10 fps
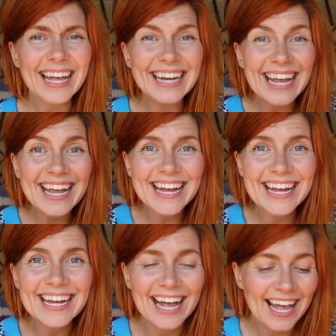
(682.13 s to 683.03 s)
And
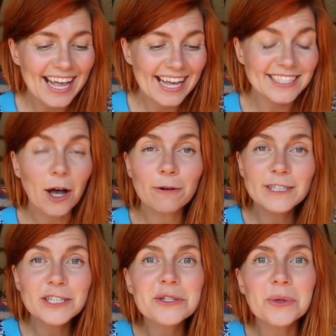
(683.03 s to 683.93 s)
his whole
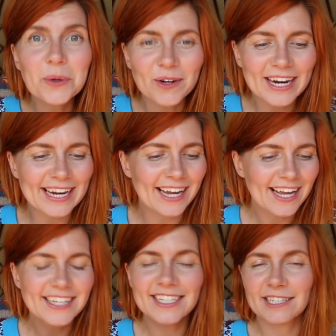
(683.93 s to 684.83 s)
story
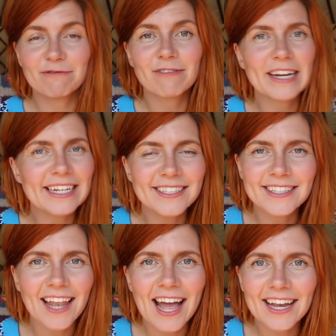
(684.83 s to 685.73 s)
just
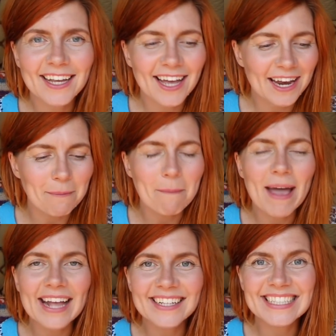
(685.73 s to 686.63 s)
reads like an
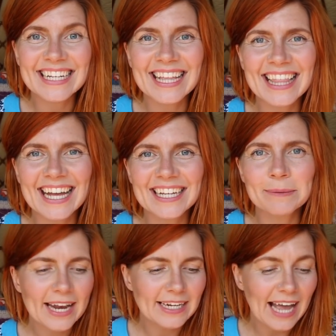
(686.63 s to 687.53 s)
amazing thing.
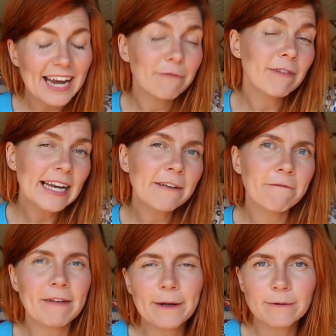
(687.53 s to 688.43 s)
And it really
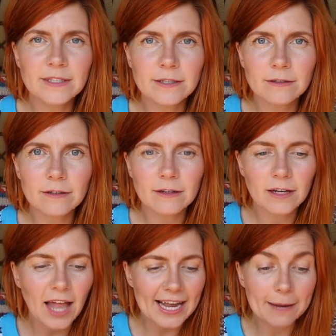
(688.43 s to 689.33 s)
feels
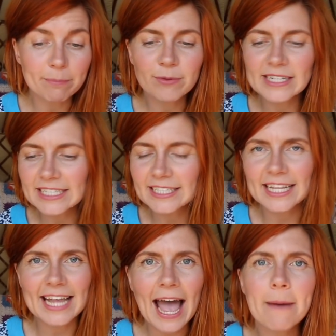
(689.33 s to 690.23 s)
like it bridges
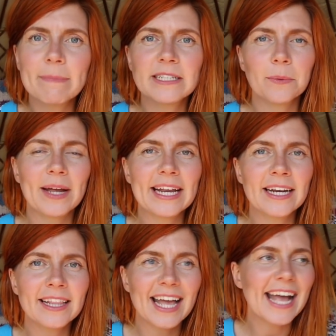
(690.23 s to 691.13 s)
the gap
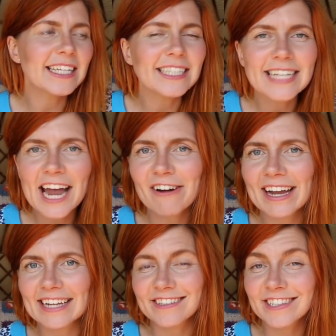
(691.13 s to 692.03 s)
between the
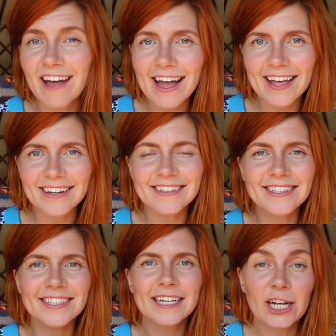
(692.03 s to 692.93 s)
esoteric and
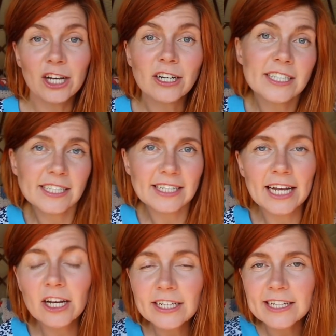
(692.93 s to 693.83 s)
science.
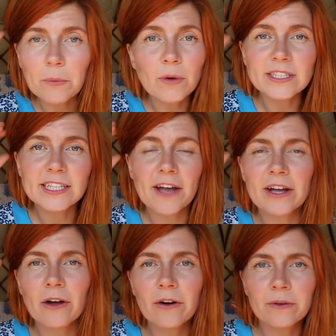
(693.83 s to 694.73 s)
It looks at what's
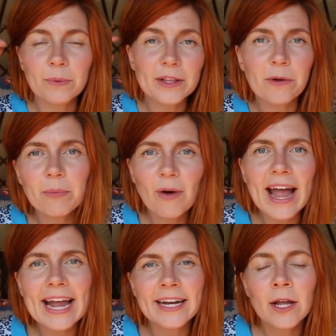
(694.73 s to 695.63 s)
going on with your
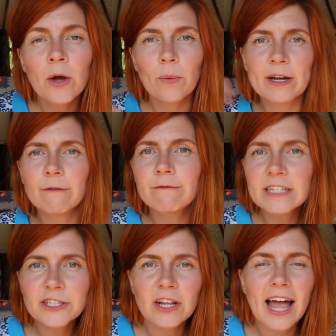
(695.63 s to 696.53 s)
brain when you're
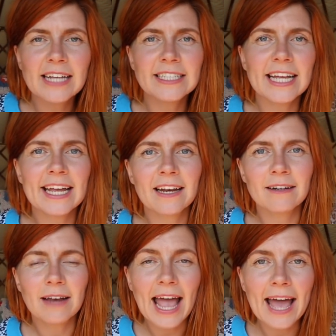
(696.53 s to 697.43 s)

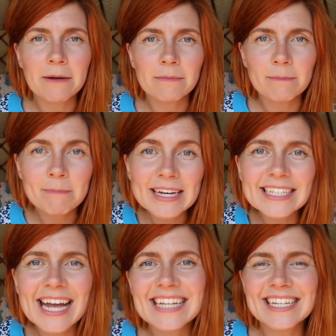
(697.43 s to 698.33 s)
visualizing and
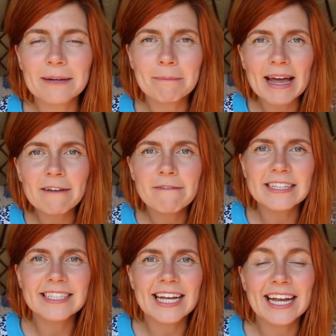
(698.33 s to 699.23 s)
meditating and
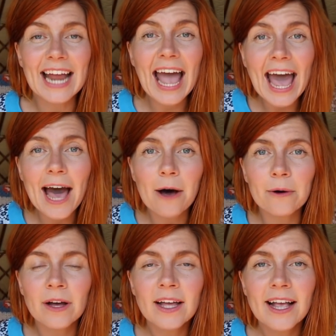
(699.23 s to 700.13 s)
manifesting, and
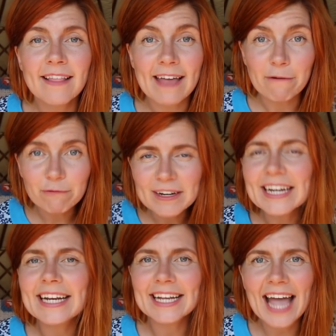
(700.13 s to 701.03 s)
how that
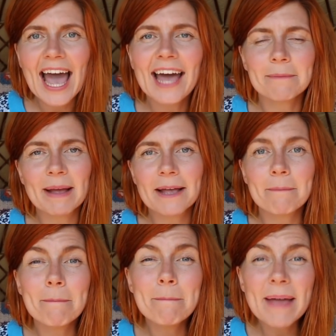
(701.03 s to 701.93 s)
really can make
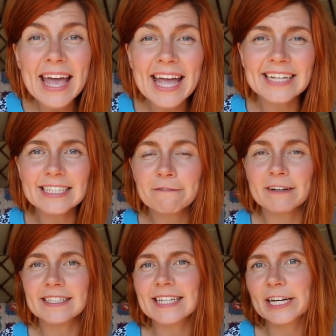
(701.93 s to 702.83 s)
a big
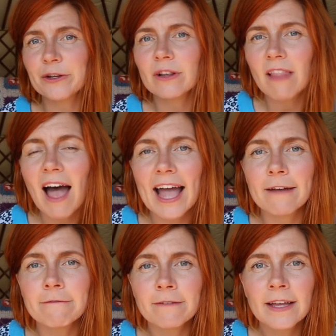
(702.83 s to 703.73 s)
difference in your
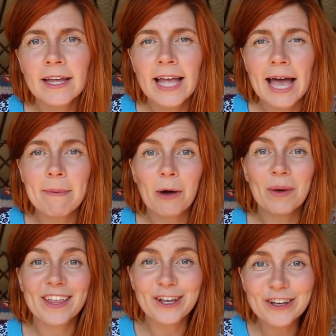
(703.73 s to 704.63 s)
life about
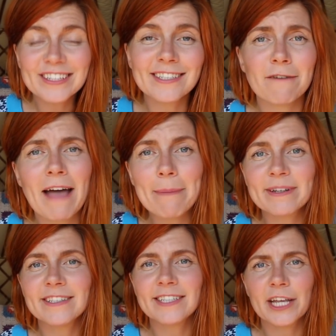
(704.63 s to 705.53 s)
whether good stuff
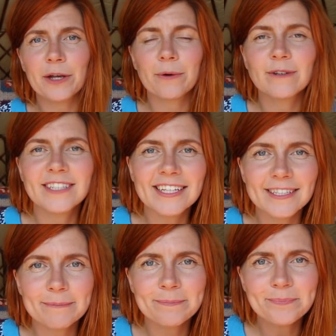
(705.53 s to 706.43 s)
happens to you or
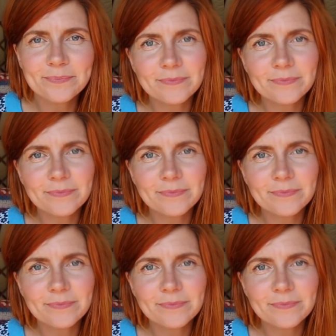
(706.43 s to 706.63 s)
doesn't.